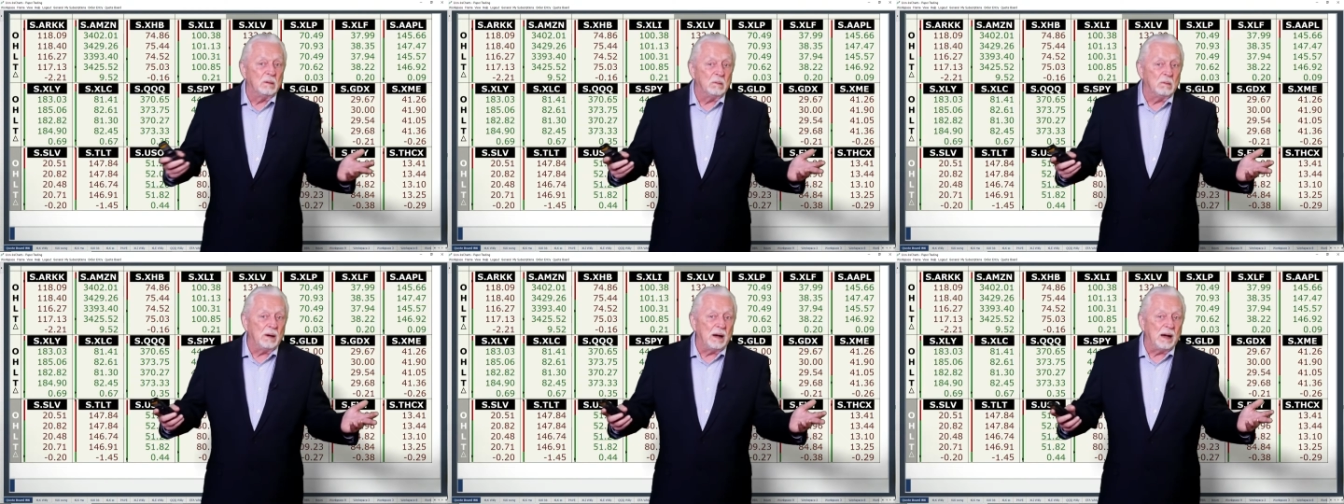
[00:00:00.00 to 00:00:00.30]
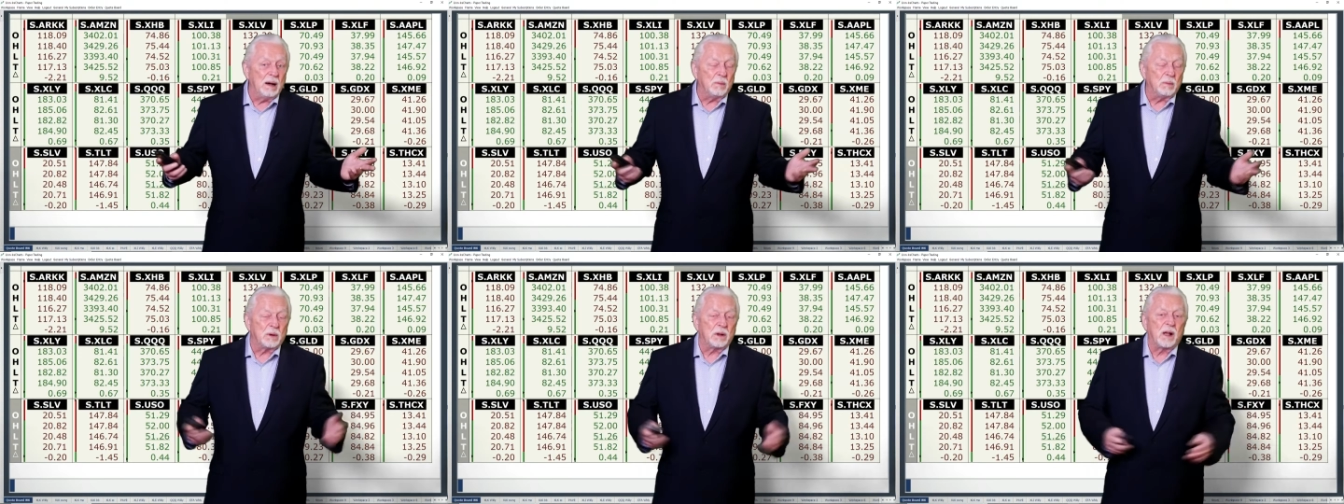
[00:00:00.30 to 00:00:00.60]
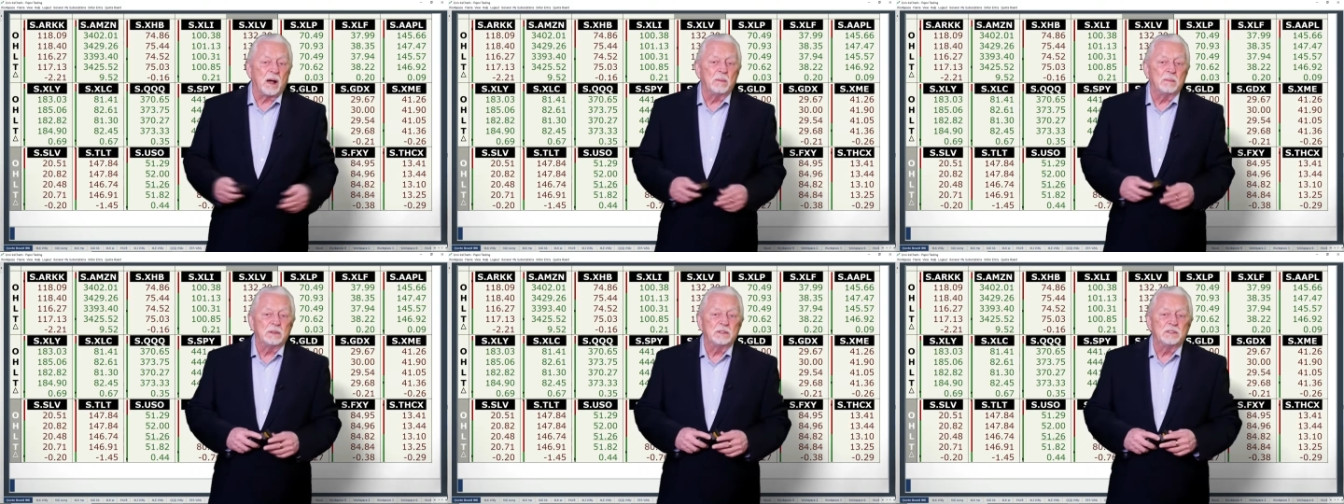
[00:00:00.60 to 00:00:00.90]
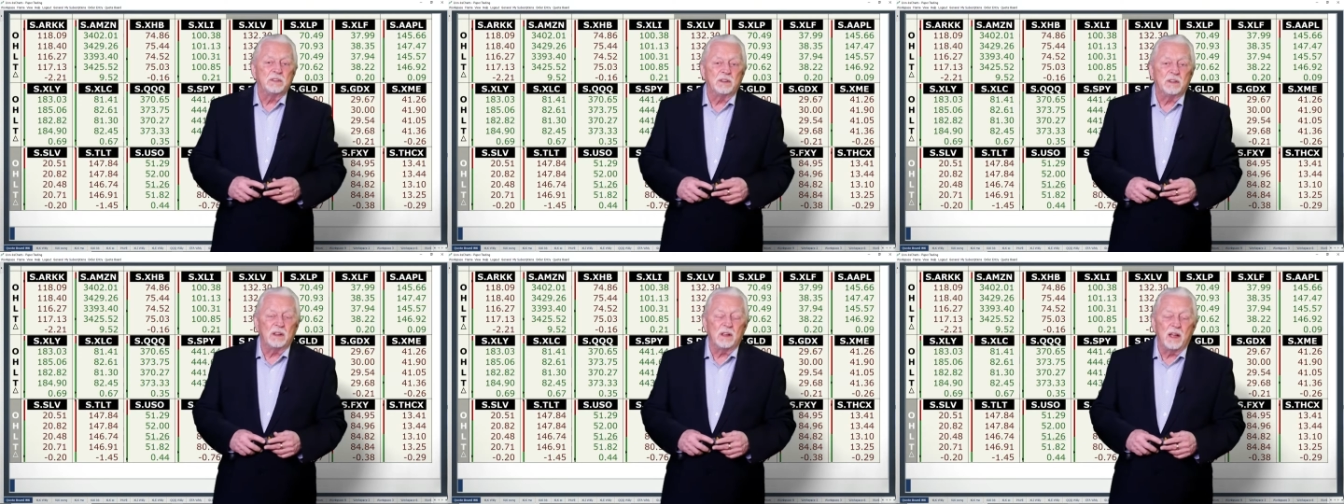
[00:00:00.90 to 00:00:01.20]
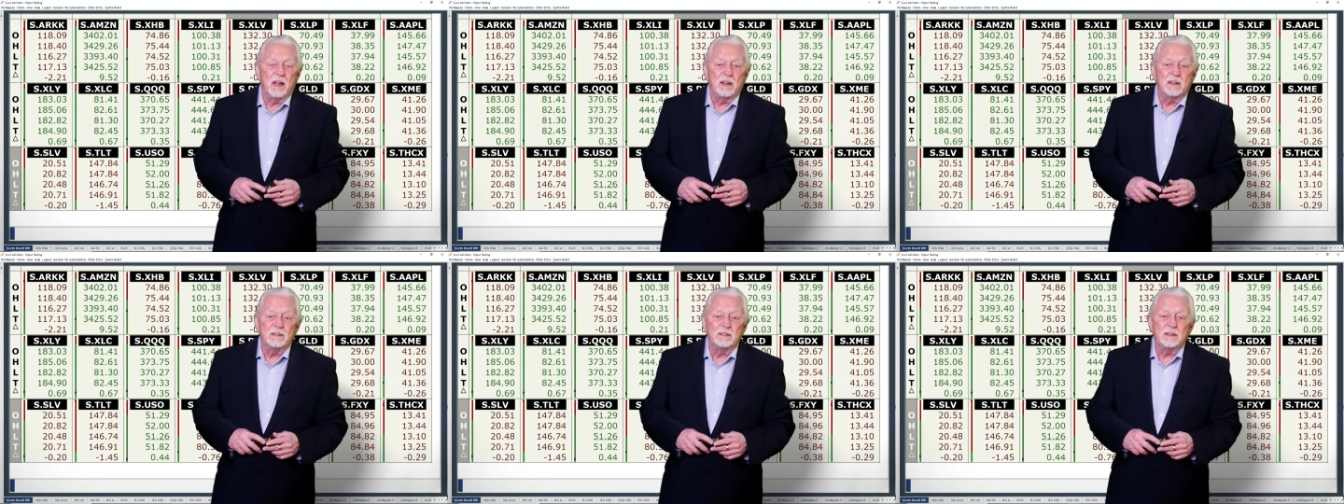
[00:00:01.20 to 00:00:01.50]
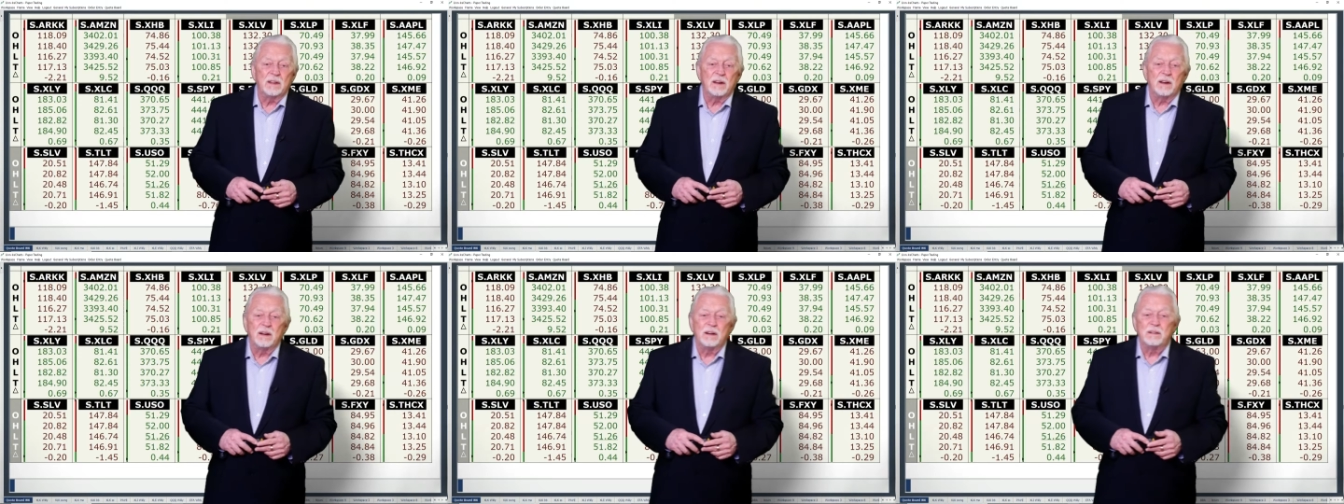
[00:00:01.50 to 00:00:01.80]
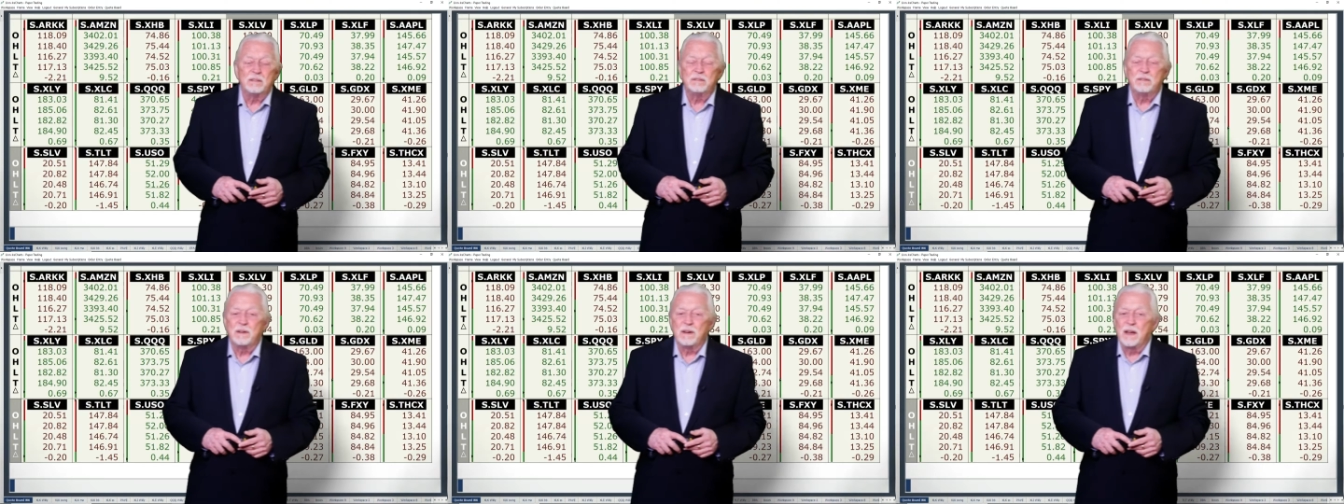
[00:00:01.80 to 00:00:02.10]
Wow, we're coming to the end
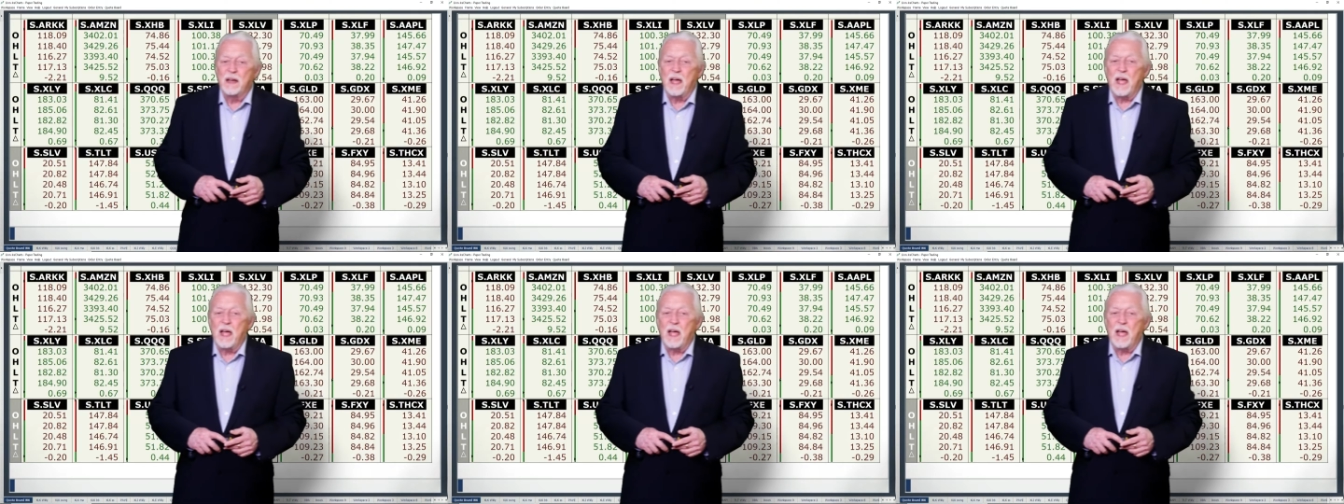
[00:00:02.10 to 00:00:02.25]
of